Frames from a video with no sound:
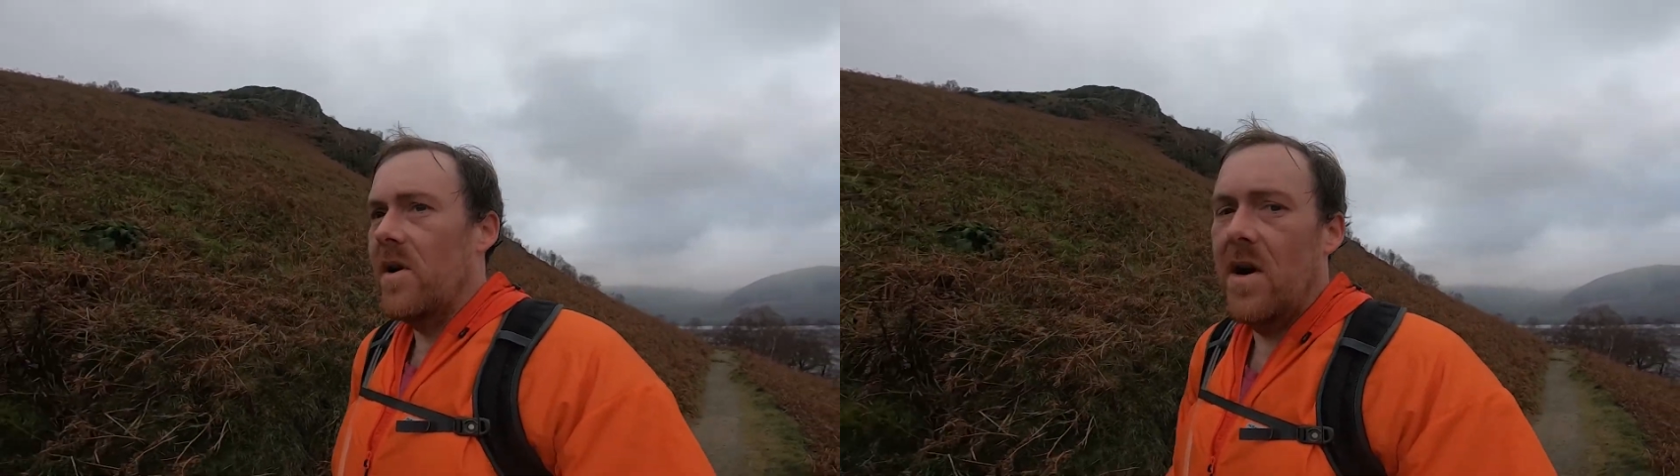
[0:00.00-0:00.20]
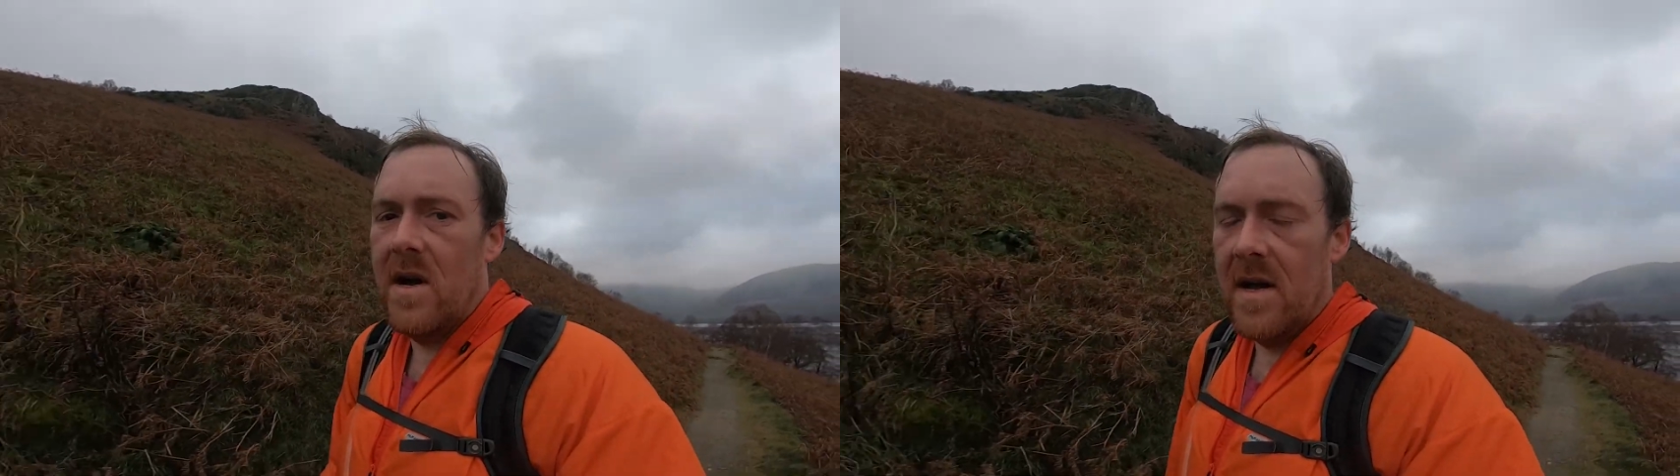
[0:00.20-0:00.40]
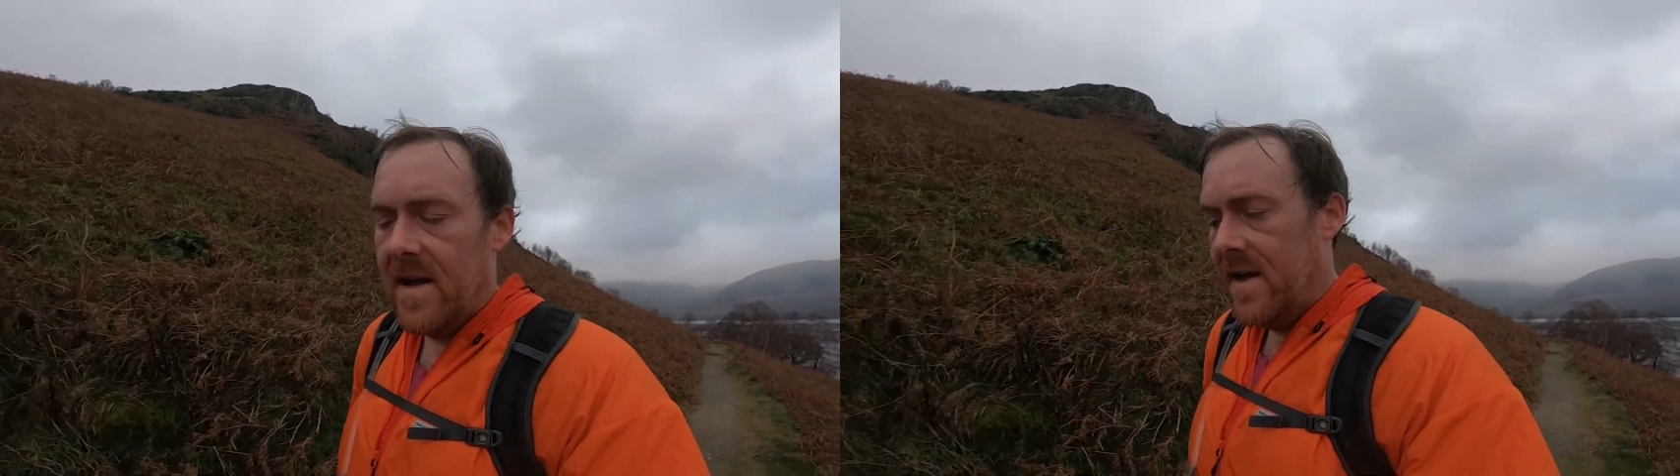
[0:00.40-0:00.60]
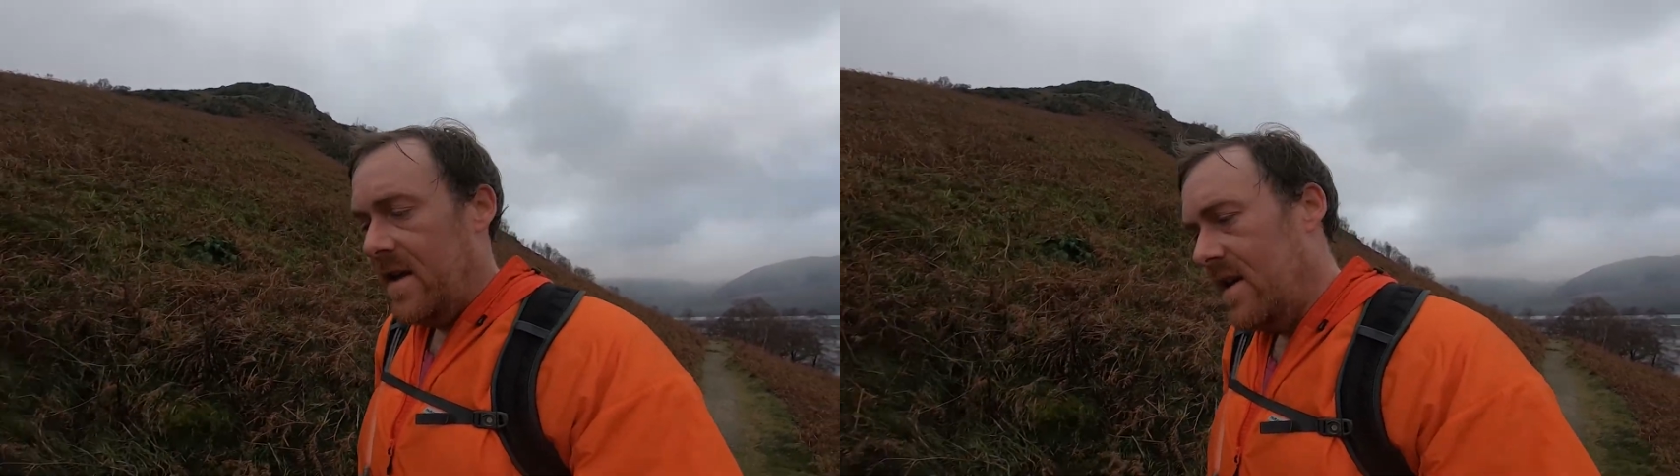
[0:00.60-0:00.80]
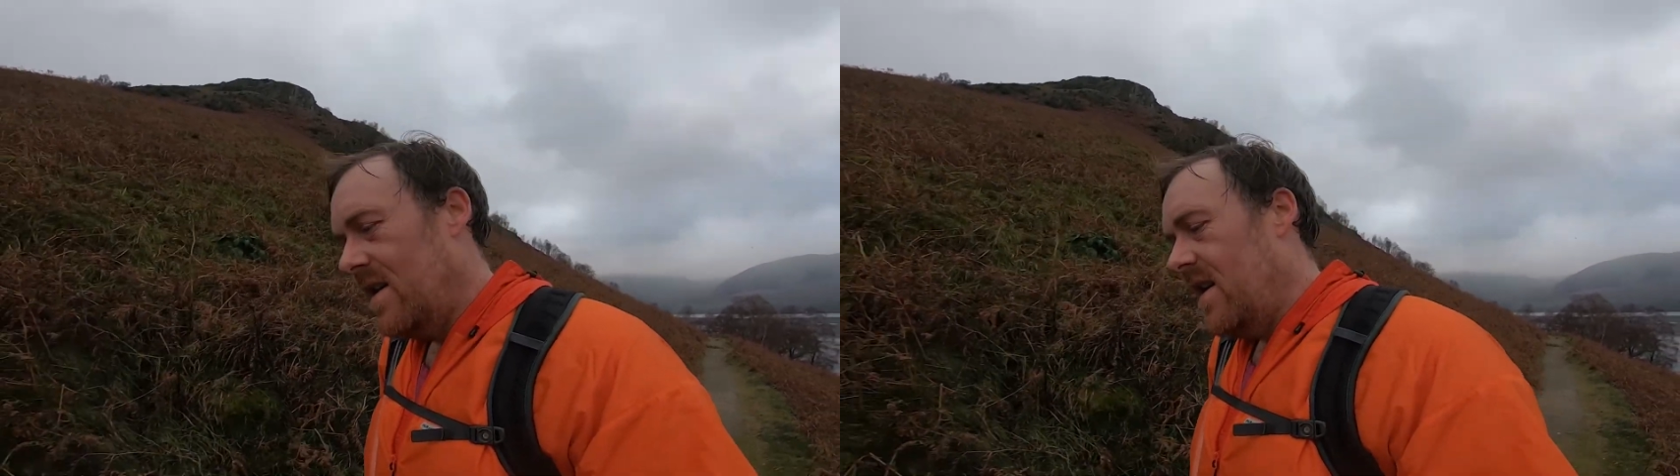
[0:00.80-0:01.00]

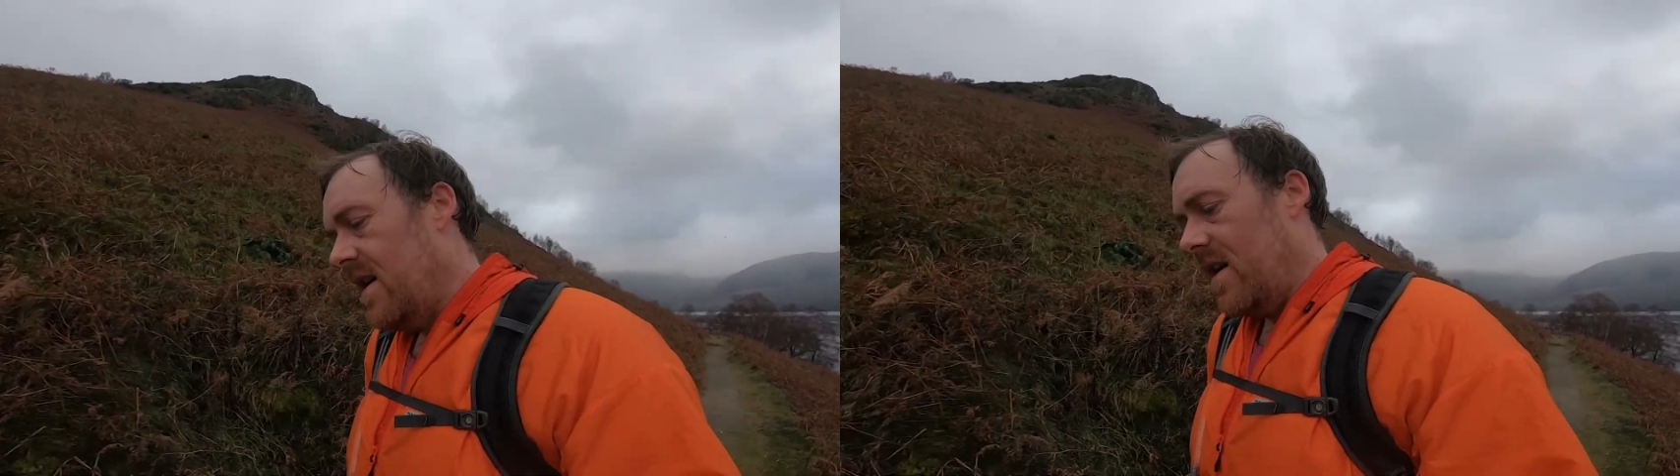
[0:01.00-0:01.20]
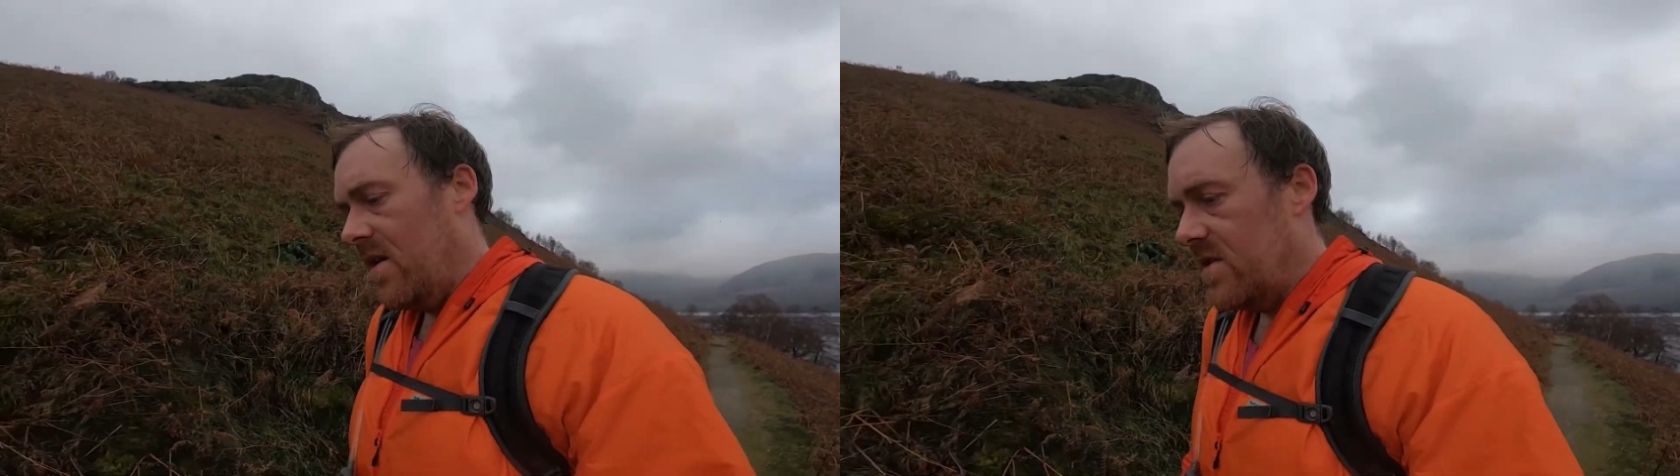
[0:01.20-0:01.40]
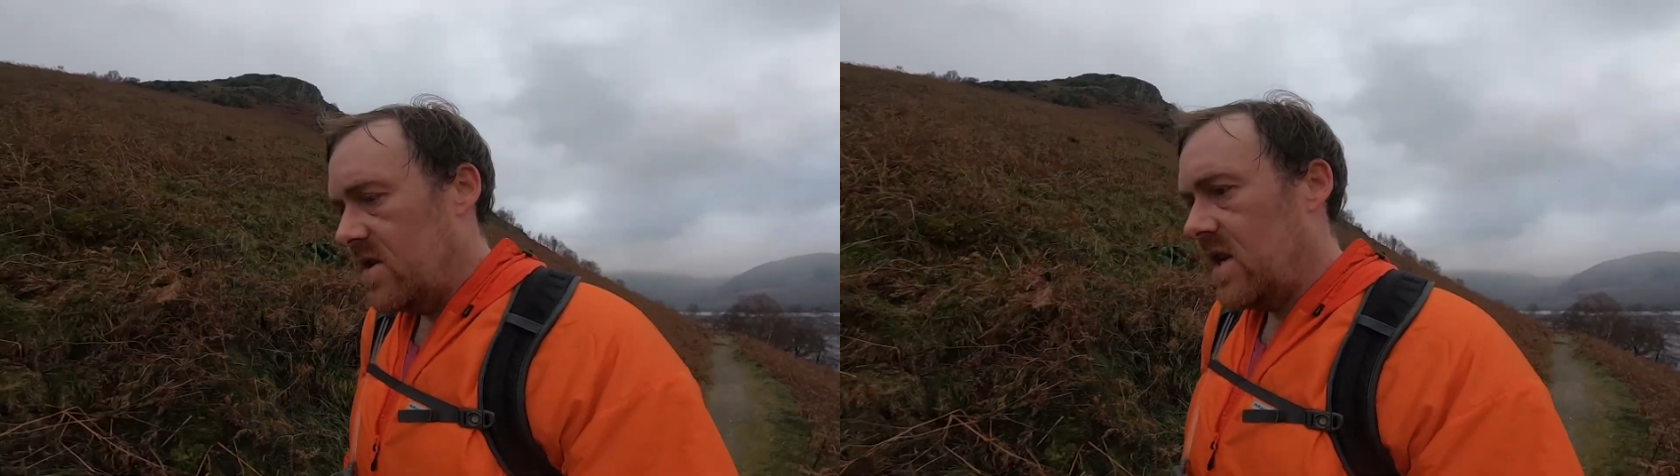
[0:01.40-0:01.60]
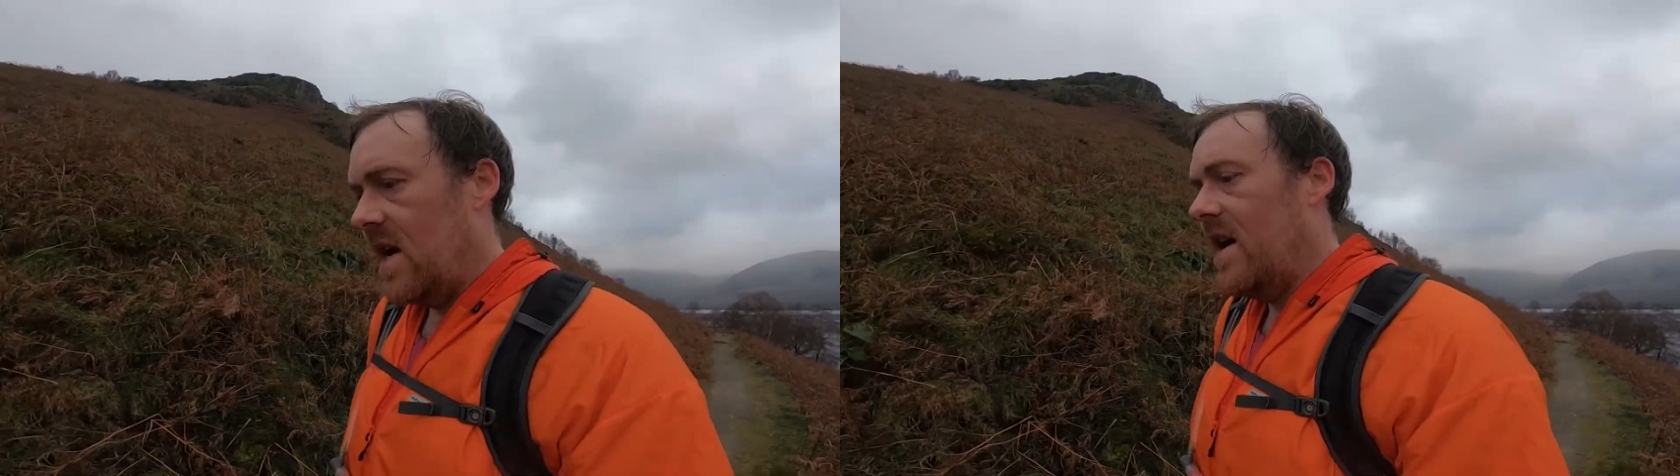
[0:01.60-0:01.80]
I don't know, just